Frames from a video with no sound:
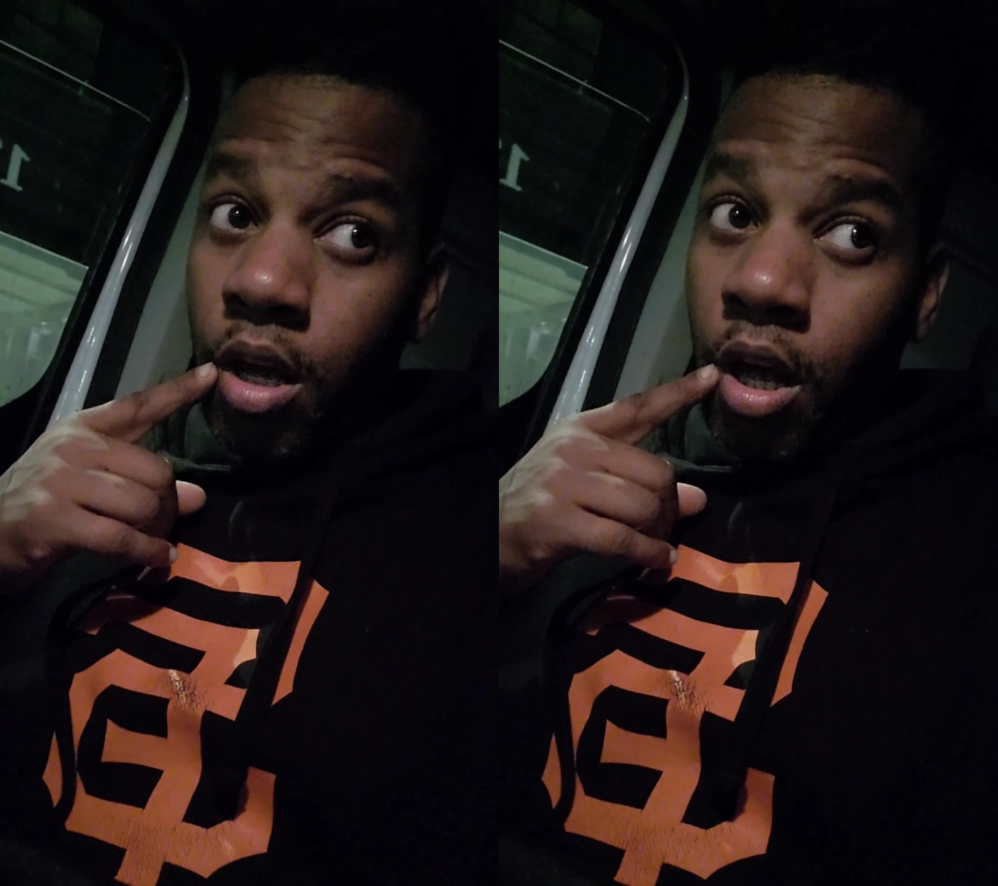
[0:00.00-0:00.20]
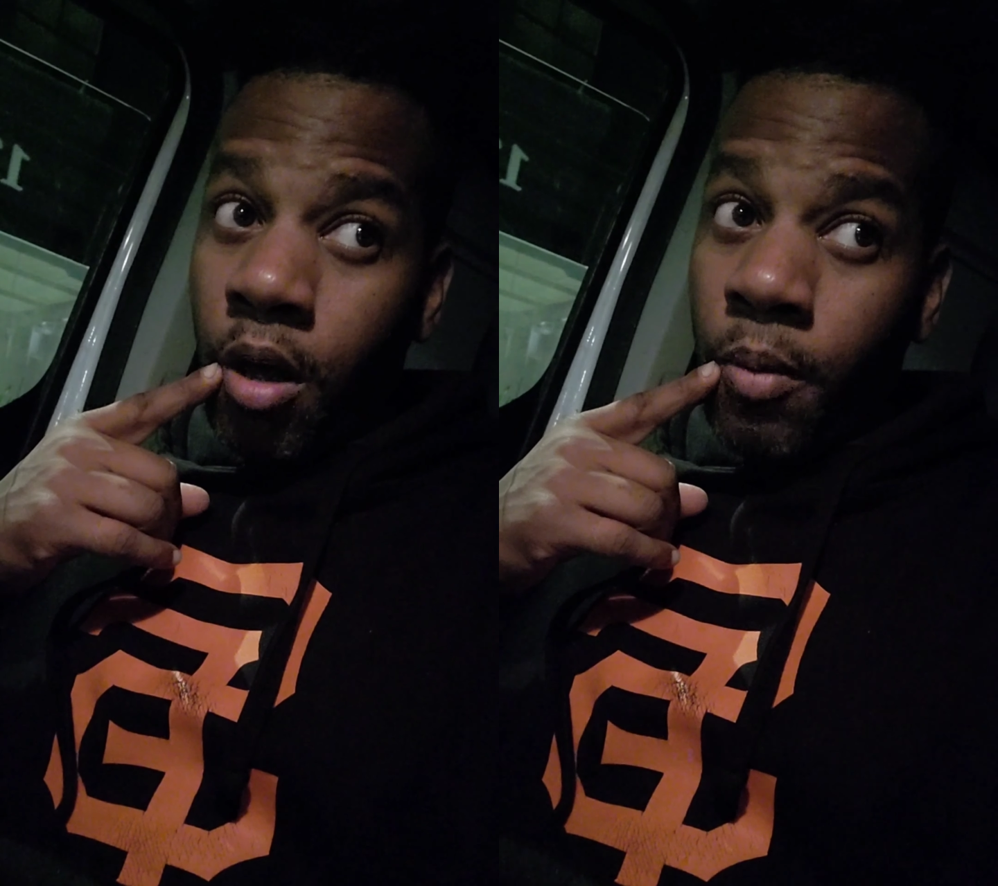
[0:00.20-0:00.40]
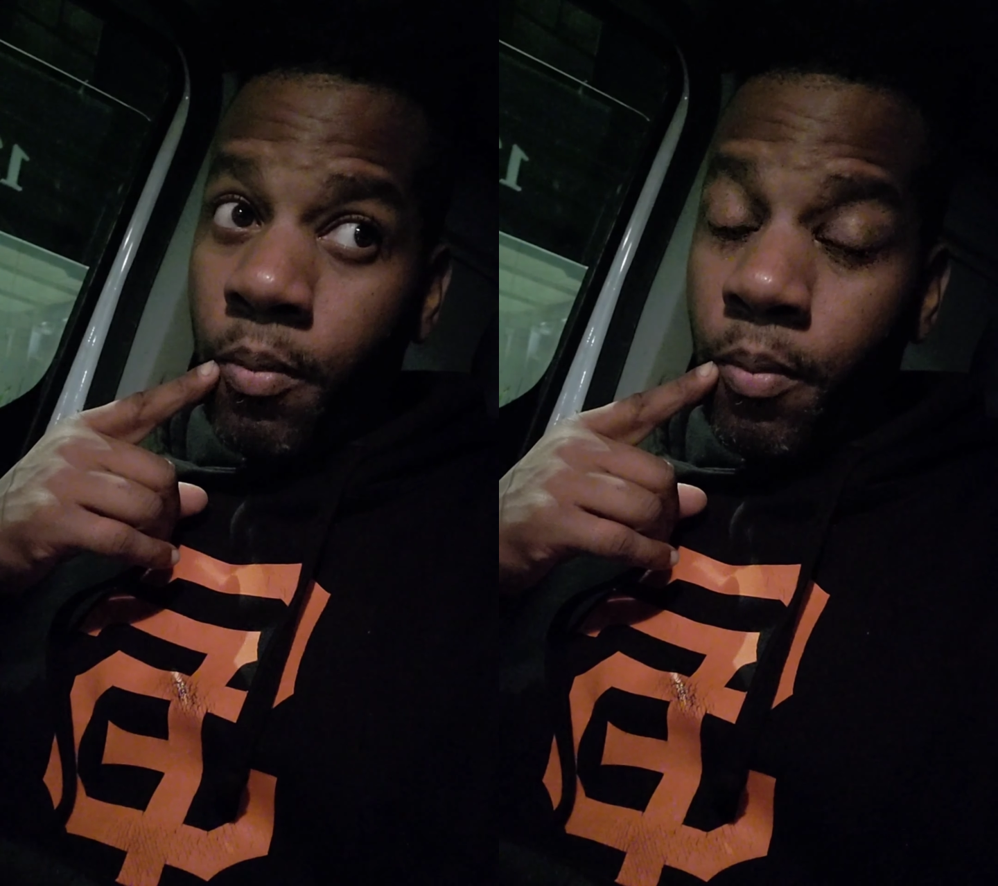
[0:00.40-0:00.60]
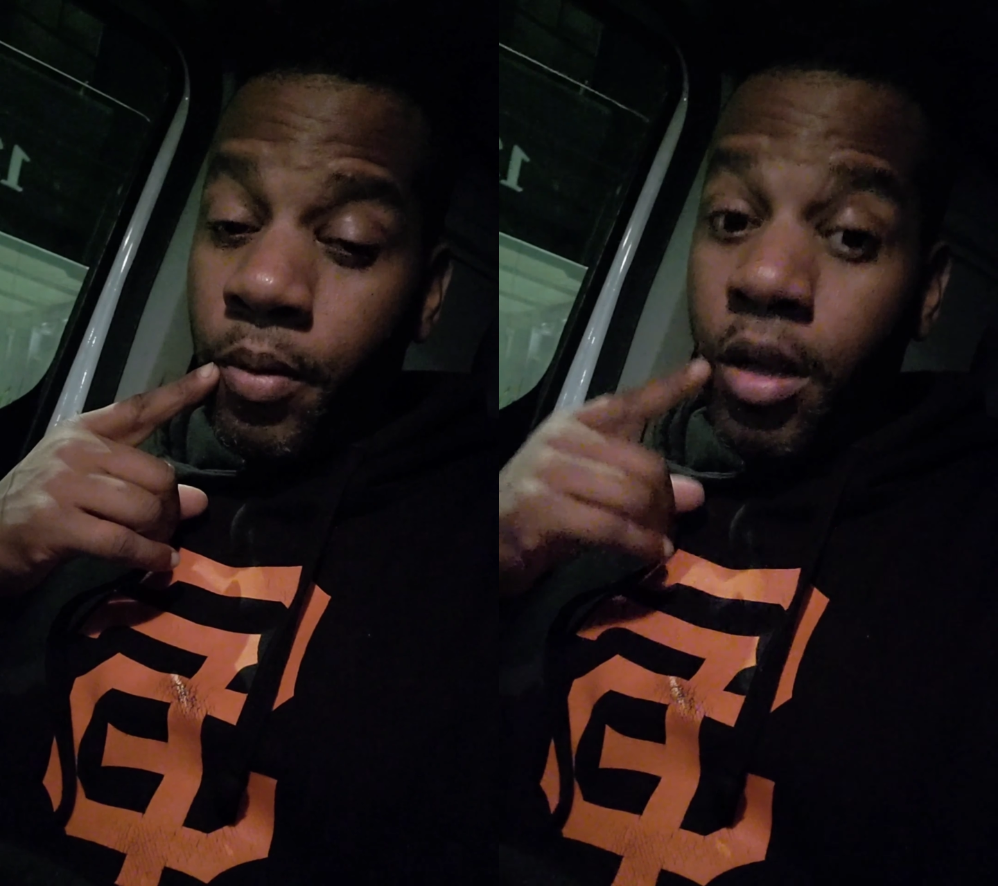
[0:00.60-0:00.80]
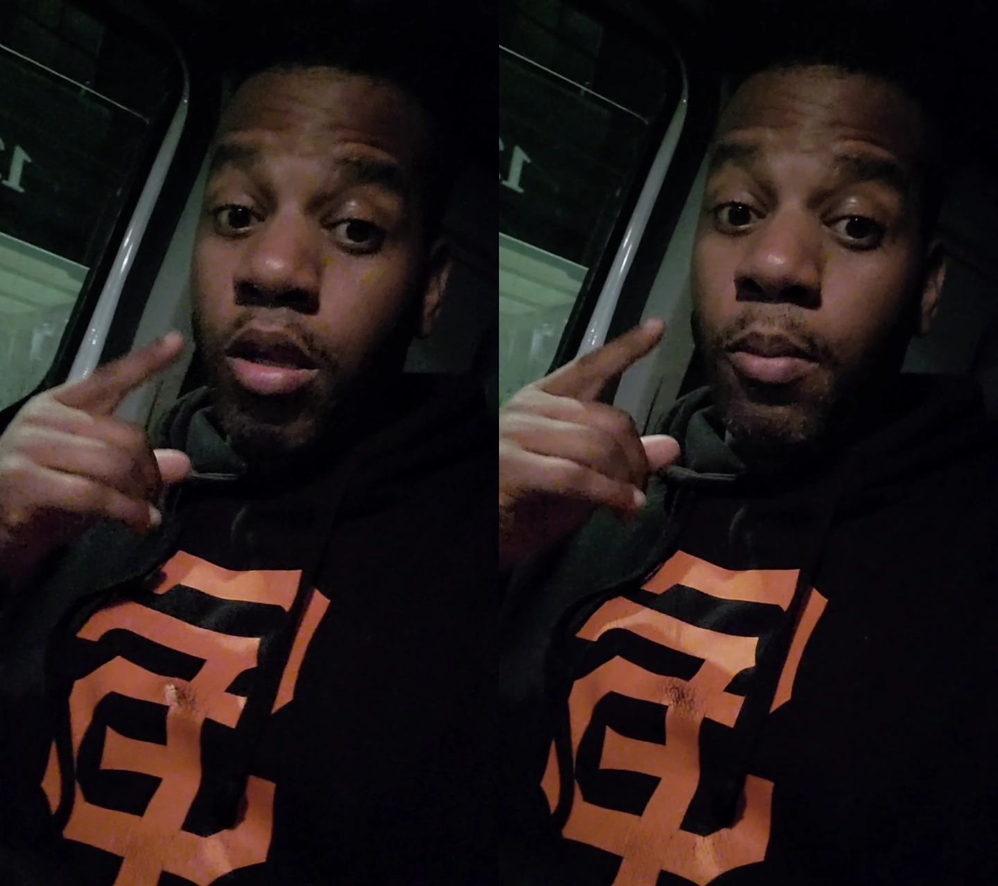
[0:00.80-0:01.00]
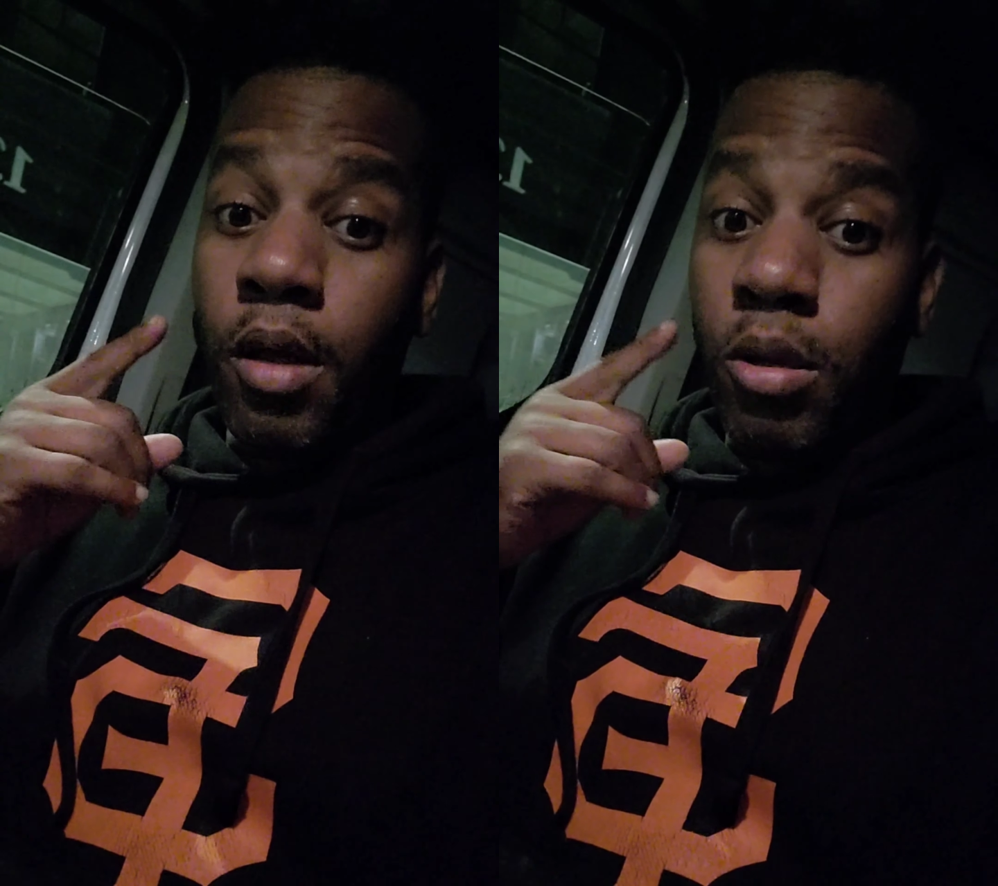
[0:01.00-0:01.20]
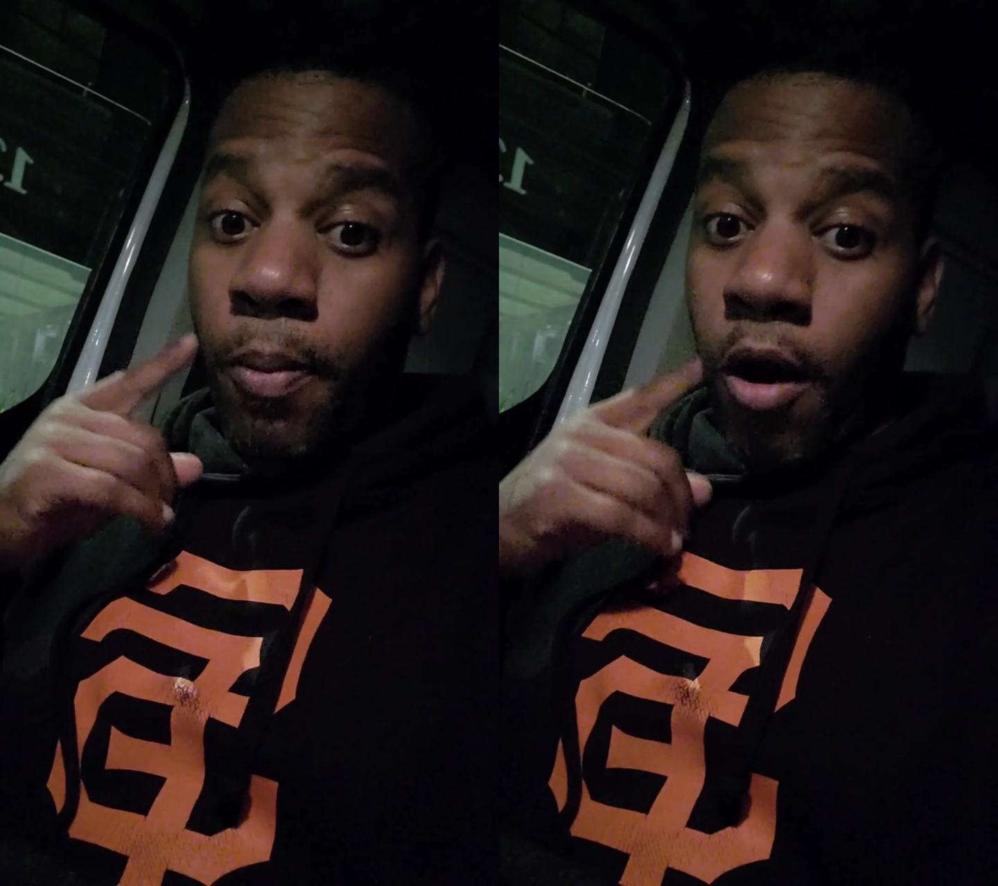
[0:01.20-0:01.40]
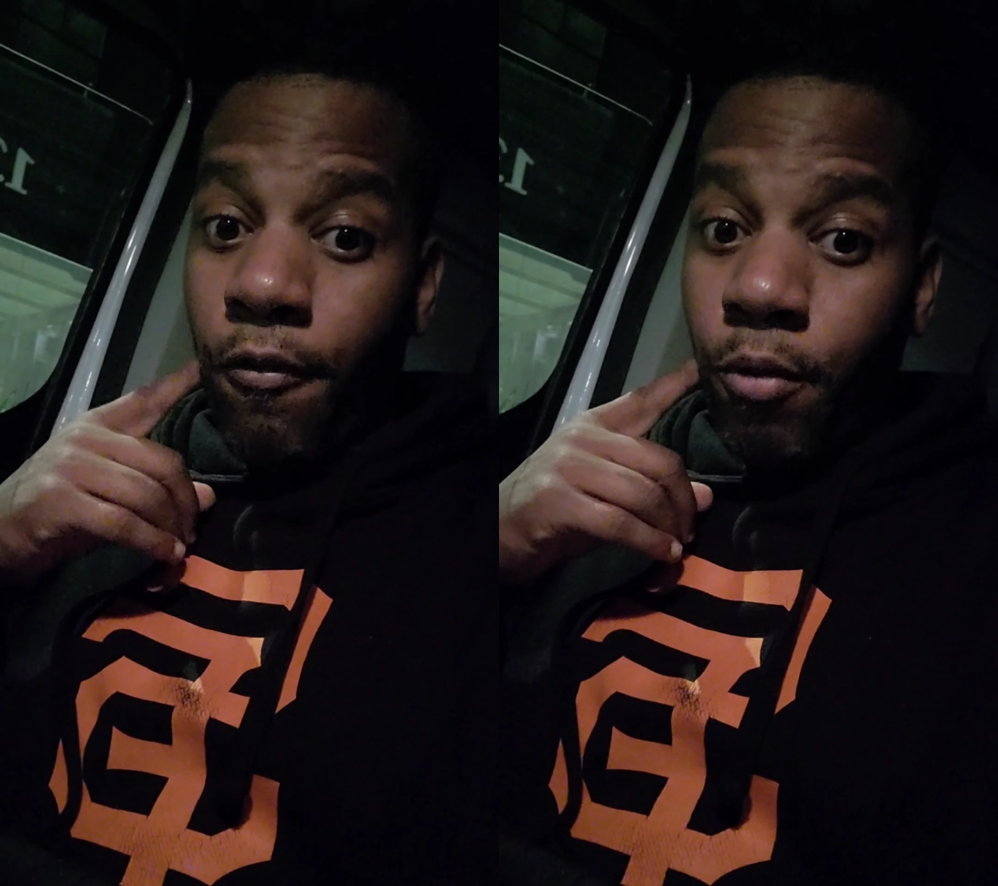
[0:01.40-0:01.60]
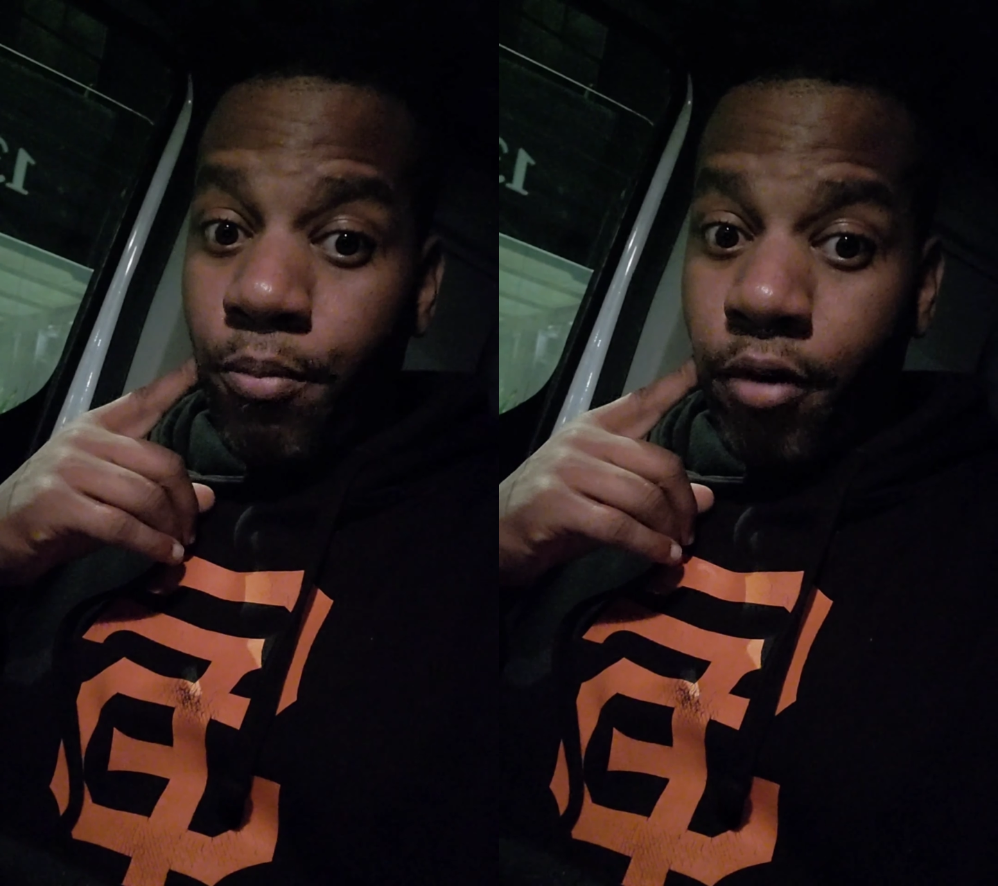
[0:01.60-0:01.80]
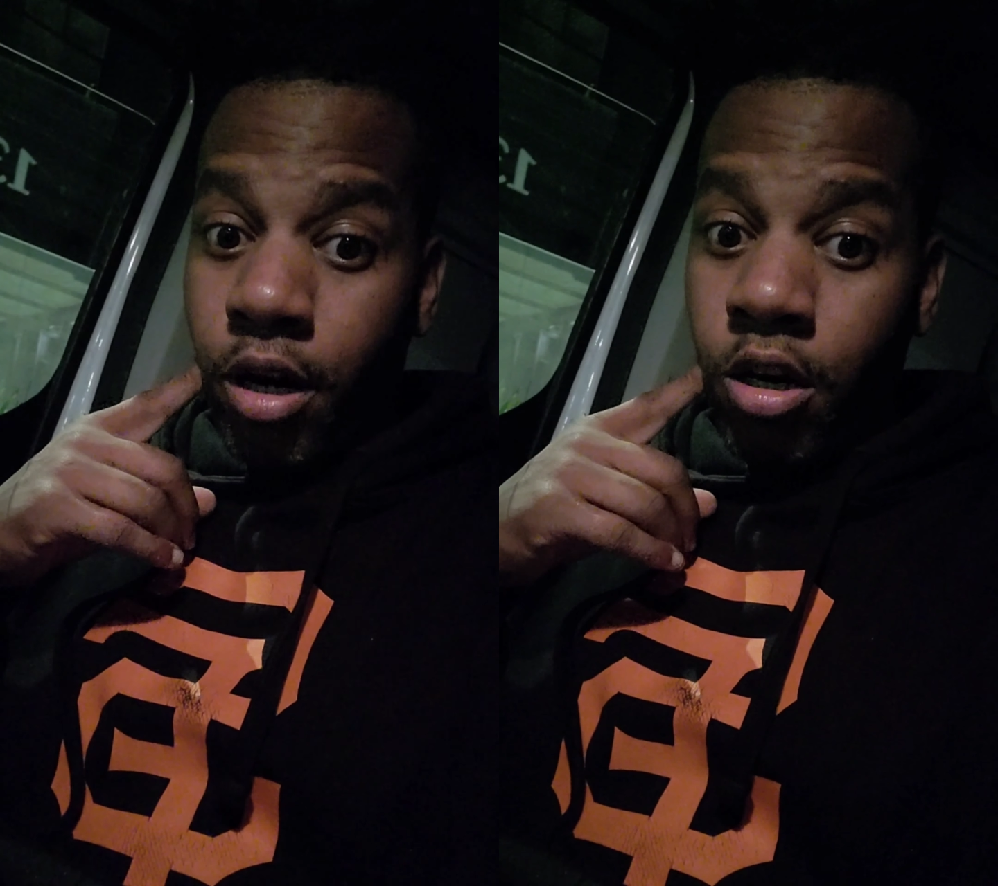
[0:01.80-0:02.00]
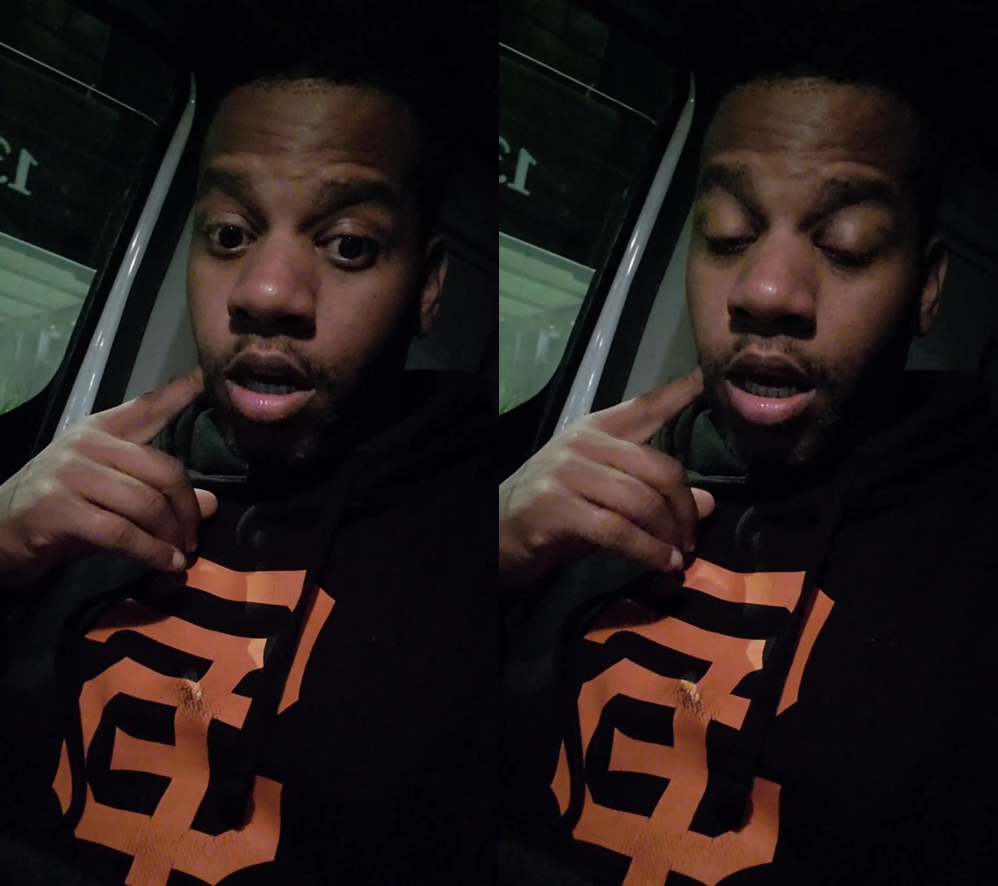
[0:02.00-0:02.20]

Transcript: Um, but it's a it's a powerful prayer,